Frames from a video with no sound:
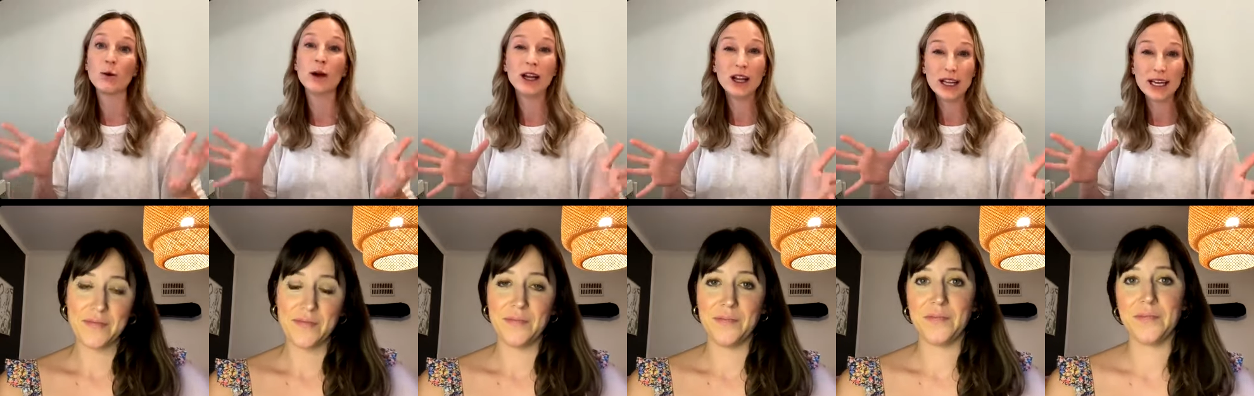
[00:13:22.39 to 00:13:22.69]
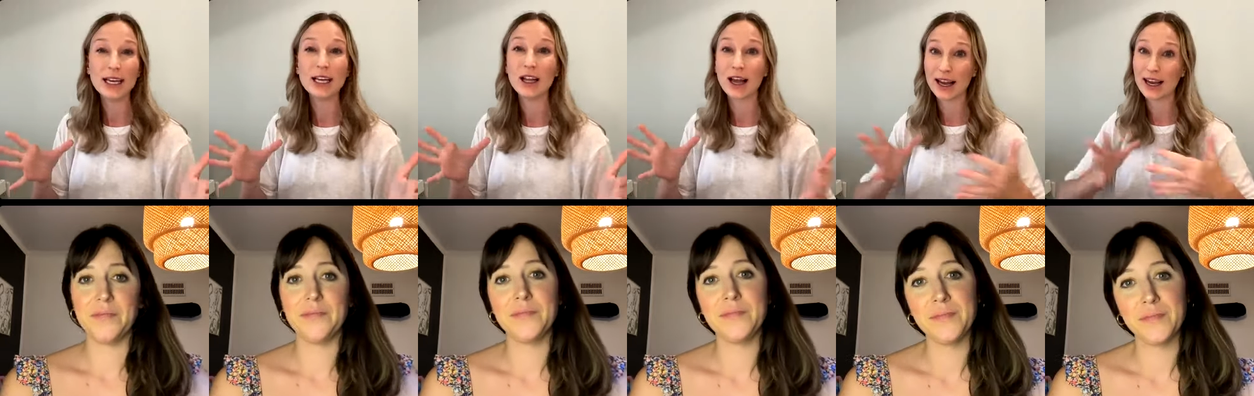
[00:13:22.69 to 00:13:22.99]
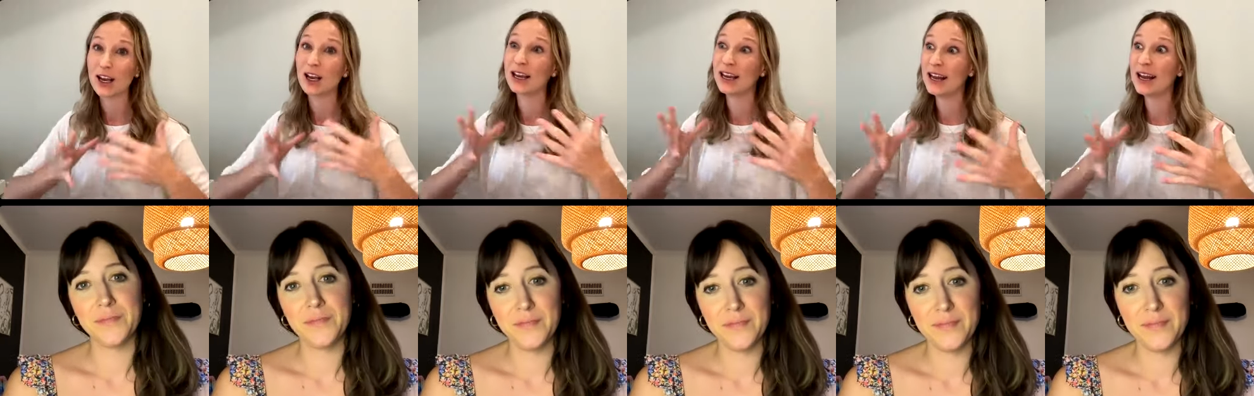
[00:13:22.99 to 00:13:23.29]
Speaker 1: really
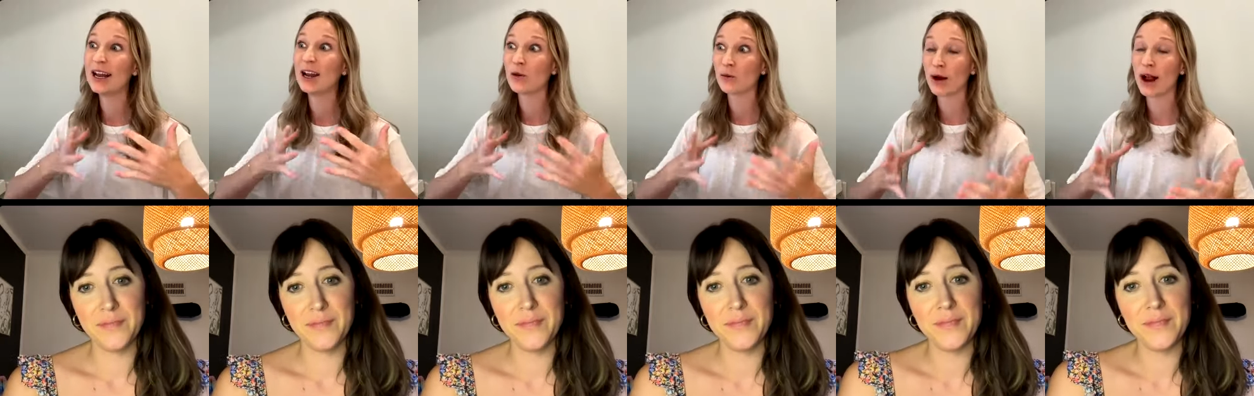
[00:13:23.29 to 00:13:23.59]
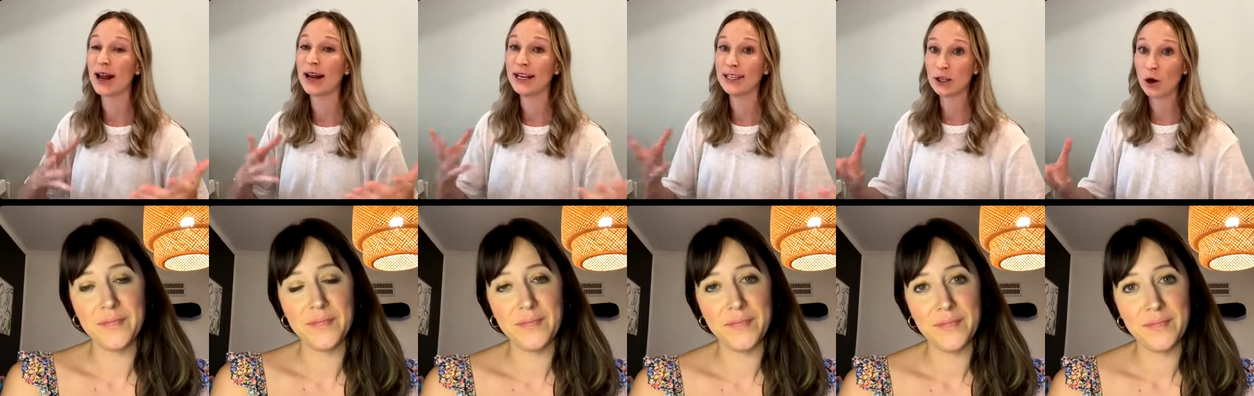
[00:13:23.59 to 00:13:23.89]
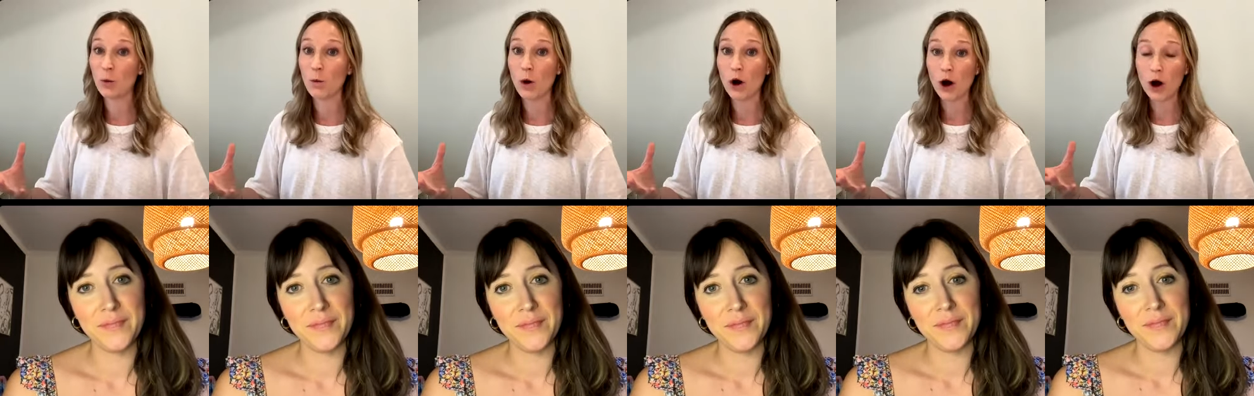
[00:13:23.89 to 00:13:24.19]
like getting ready
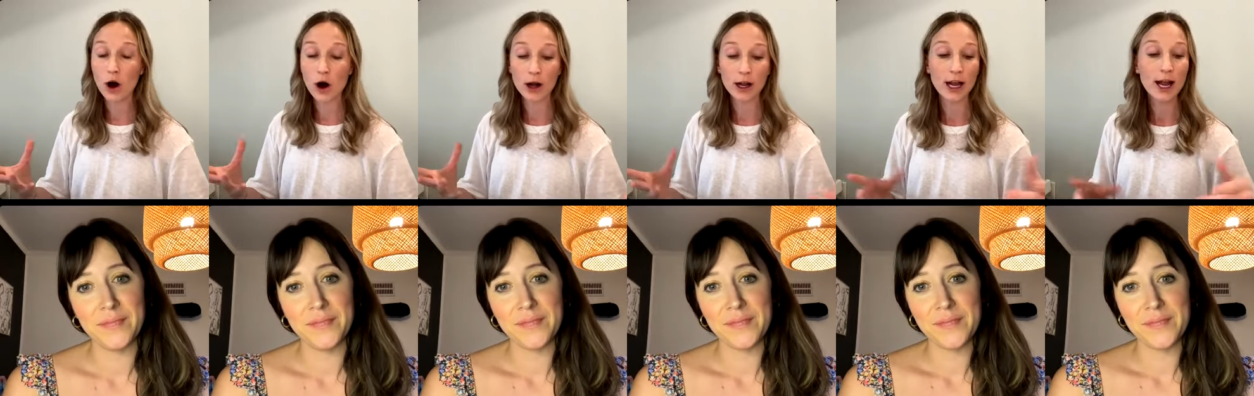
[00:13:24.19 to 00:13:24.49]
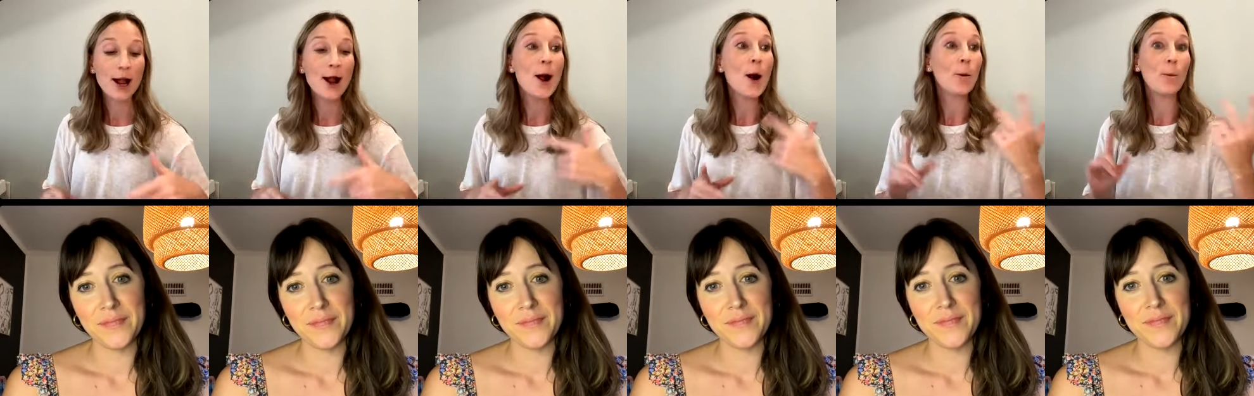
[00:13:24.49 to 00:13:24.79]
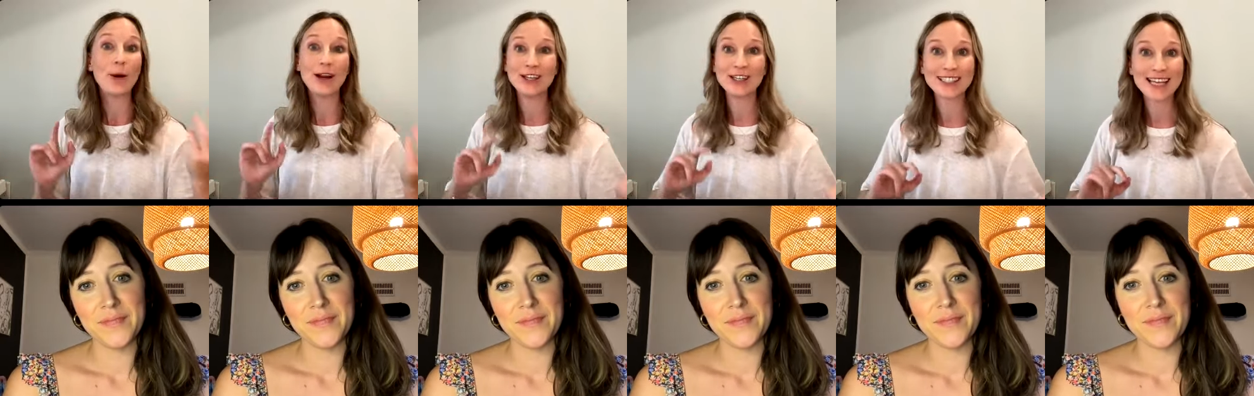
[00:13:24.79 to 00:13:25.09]
to walk,
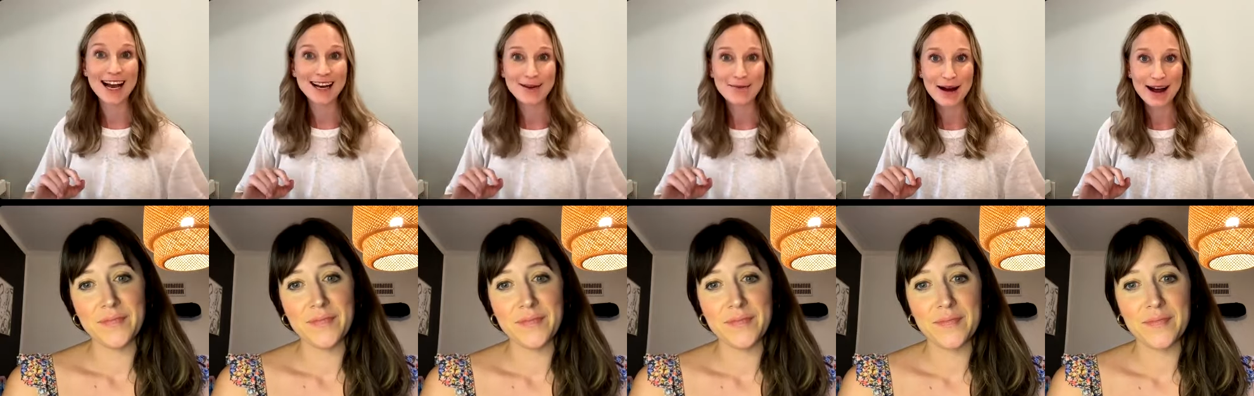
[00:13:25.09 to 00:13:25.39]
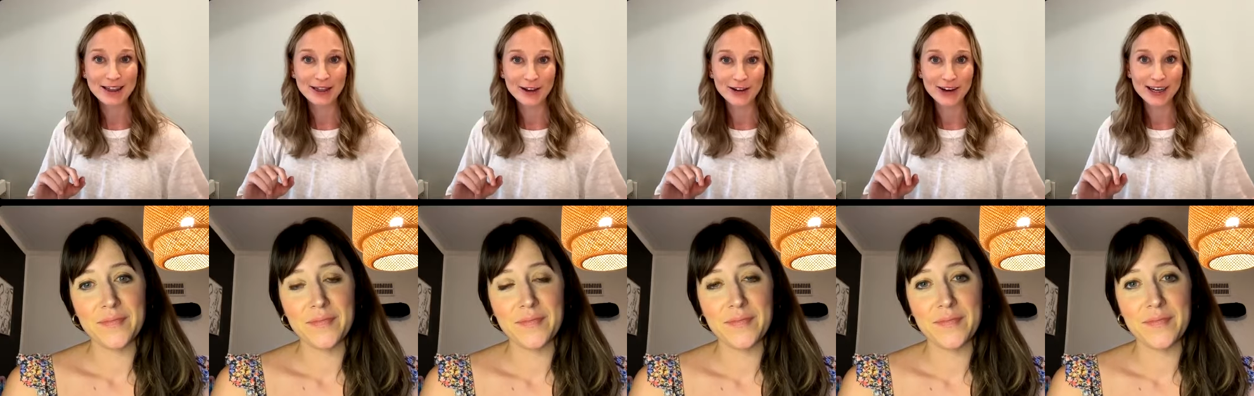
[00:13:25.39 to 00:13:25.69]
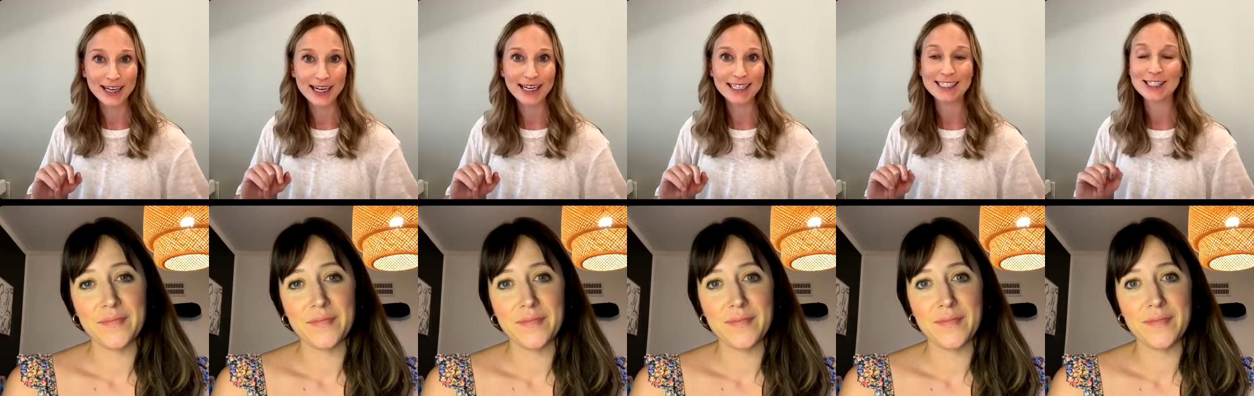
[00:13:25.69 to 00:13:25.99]
we just had to buy
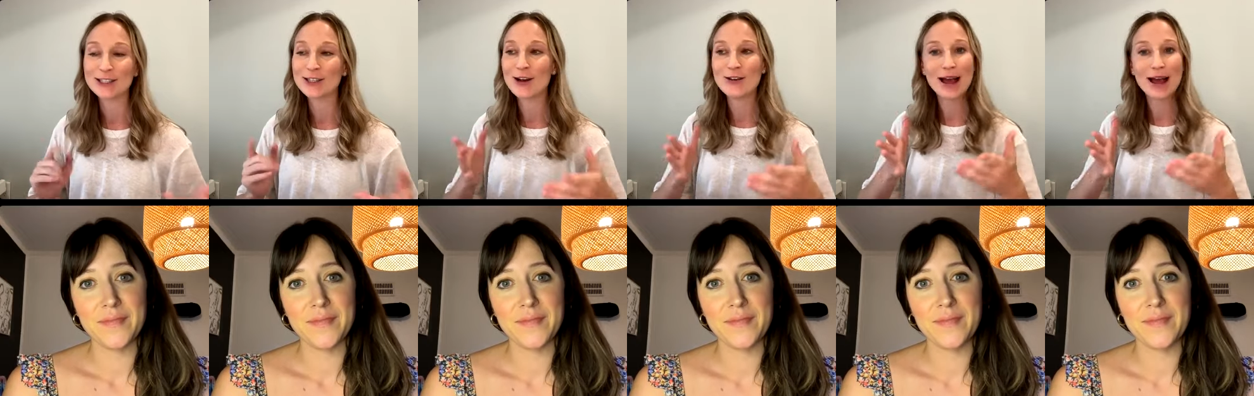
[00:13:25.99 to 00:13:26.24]
threes.